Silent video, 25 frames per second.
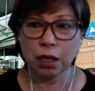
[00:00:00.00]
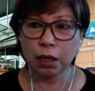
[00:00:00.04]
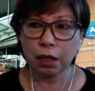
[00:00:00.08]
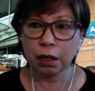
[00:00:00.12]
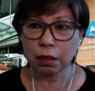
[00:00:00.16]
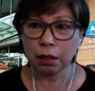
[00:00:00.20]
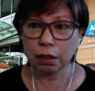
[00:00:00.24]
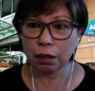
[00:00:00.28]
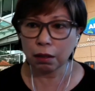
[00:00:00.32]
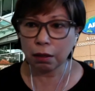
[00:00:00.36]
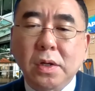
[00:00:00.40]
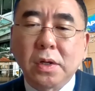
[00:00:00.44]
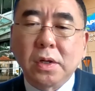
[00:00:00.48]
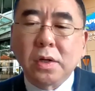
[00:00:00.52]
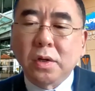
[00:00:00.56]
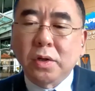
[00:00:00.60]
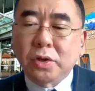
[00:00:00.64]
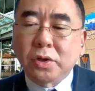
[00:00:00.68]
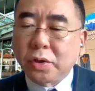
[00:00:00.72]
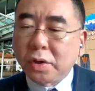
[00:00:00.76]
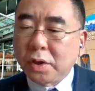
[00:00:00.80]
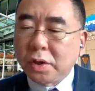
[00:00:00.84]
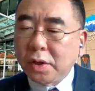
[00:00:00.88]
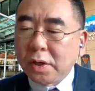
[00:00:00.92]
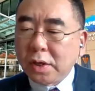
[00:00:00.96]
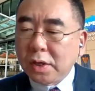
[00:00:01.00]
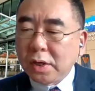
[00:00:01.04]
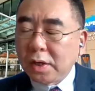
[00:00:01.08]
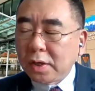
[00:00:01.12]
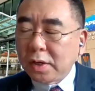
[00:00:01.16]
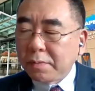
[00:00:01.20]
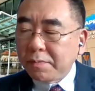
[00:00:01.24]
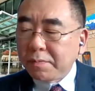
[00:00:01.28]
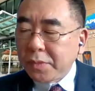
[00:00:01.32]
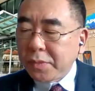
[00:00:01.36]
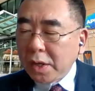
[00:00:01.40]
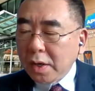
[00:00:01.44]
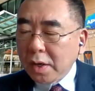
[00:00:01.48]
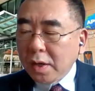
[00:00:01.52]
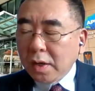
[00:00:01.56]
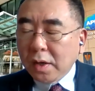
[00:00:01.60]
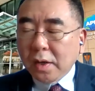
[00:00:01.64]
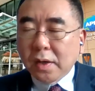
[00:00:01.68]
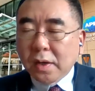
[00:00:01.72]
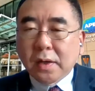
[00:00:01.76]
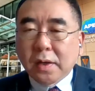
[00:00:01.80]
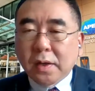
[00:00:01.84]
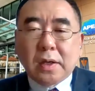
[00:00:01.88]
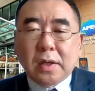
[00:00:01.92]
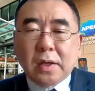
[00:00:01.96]
Yeah, sure.
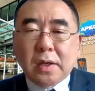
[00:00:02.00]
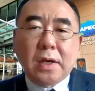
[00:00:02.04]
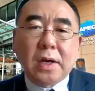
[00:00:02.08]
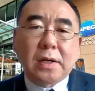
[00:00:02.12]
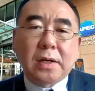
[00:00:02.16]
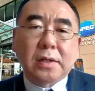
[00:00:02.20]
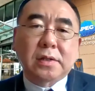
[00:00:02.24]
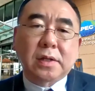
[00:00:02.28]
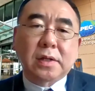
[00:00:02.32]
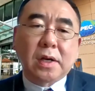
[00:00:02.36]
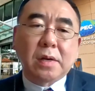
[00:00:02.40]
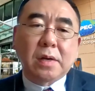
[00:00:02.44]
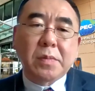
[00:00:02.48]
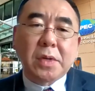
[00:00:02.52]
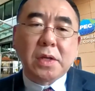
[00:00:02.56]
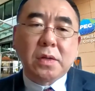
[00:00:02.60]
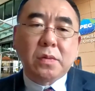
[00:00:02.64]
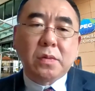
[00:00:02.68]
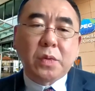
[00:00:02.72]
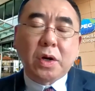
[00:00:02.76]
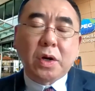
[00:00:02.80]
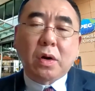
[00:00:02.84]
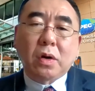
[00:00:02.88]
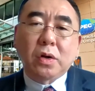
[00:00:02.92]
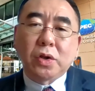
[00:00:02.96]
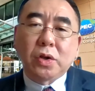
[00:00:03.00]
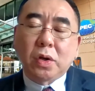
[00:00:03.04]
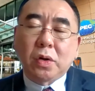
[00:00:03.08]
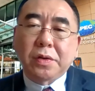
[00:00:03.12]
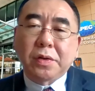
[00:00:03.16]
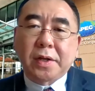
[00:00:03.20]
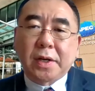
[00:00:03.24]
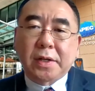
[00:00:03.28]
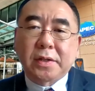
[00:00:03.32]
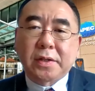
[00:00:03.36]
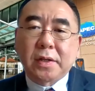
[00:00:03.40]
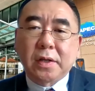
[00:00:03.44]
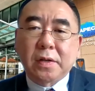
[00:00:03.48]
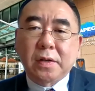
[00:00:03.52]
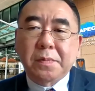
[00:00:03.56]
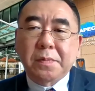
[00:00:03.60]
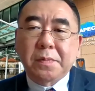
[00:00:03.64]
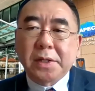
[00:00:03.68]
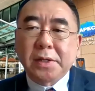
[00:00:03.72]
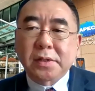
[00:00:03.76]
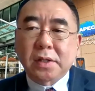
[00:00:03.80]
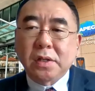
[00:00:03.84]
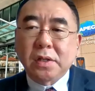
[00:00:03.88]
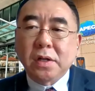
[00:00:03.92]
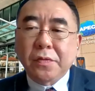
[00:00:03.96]
Yes, I mean, we all know that there have
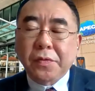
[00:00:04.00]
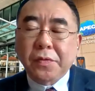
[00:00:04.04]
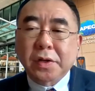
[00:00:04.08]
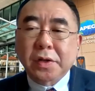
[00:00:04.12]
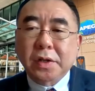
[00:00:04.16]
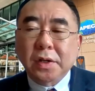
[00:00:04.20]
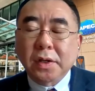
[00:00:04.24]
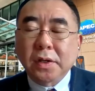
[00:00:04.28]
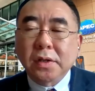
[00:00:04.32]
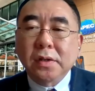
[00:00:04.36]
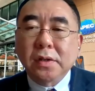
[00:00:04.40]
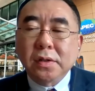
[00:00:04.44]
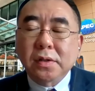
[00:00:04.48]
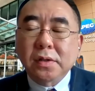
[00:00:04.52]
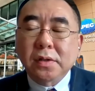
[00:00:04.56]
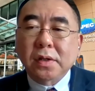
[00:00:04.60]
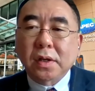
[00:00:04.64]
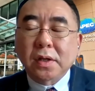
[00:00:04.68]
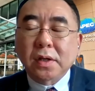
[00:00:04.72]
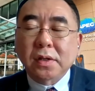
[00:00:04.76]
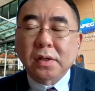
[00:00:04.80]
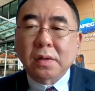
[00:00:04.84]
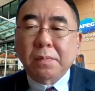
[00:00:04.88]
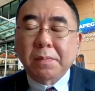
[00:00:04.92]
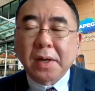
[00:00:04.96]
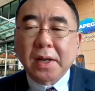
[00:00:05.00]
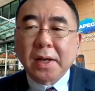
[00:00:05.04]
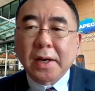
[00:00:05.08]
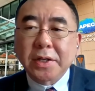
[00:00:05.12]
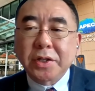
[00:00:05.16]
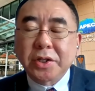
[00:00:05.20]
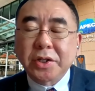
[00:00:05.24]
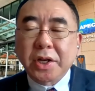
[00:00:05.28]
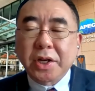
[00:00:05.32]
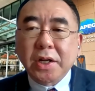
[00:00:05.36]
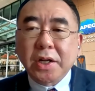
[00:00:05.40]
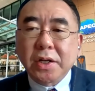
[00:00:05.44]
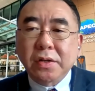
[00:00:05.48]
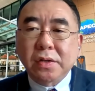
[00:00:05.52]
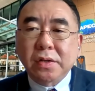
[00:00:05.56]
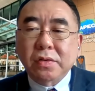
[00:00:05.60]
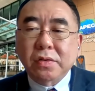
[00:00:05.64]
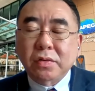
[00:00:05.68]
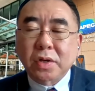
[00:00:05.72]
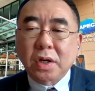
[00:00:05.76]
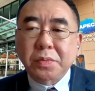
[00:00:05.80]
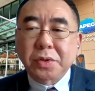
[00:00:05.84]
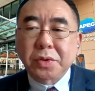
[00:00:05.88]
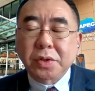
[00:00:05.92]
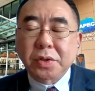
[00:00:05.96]
been significant supply chain
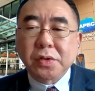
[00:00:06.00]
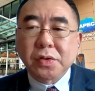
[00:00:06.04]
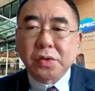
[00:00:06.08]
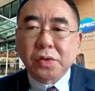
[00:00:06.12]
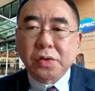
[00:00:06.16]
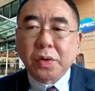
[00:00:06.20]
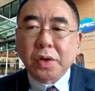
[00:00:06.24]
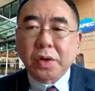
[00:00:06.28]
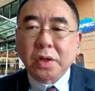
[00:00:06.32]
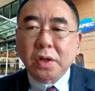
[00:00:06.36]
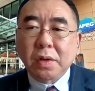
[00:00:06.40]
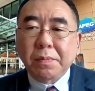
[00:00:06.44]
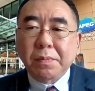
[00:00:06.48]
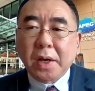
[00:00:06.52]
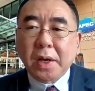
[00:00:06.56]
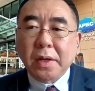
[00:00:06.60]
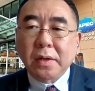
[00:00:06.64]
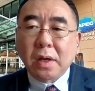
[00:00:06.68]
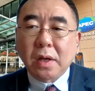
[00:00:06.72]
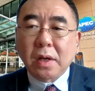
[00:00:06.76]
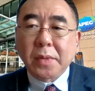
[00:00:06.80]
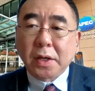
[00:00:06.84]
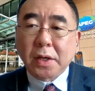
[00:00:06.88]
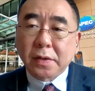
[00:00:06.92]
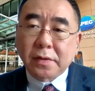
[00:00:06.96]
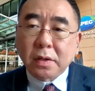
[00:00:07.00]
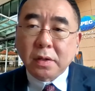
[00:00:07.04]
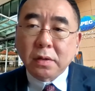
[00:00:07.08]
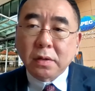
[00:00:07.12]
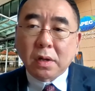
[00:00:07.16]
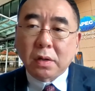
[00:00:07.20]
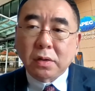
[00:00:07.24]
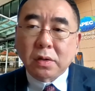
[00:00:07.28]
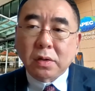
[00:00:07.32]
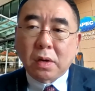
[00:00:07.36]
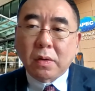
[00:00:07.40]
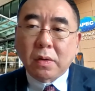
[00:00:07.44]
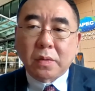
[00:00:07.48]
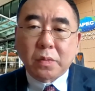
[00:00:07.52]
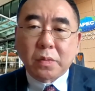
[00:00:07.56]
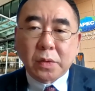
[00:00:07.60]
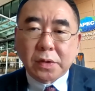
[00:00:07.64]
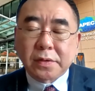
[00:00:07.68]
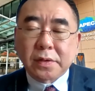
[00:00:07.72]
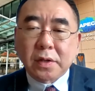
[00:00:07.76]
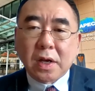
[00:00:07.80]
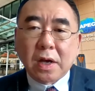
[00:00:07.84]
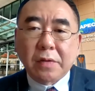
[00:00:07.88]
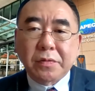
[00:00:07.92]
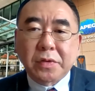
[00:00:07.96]
disruptions during the pandemic. It's still ongoing. We
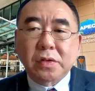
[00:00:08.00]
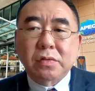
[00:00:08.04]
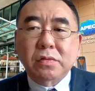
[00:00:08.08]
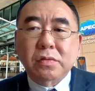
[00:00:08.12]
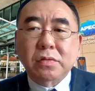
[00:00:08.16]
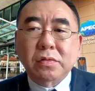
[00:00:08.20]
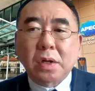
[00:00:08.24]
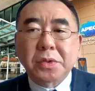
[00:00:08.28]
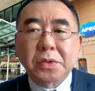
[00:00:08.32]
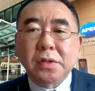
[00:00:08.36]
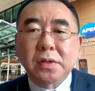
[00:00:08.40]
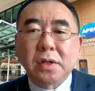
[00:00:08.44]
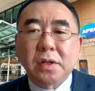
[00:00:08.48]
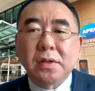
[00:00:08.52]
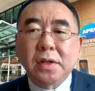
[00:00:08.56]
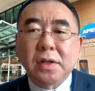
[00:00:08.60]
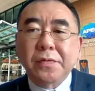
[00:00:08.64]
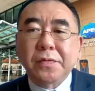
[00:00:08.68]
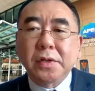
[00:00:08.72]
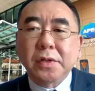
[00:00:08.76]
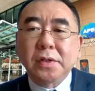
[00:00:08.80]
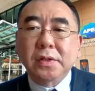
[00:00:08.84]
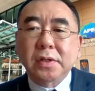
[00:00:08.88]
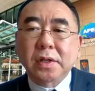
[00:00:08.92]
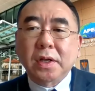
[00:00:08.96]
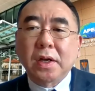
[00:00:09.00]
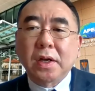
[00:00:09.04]
still have disruptions in different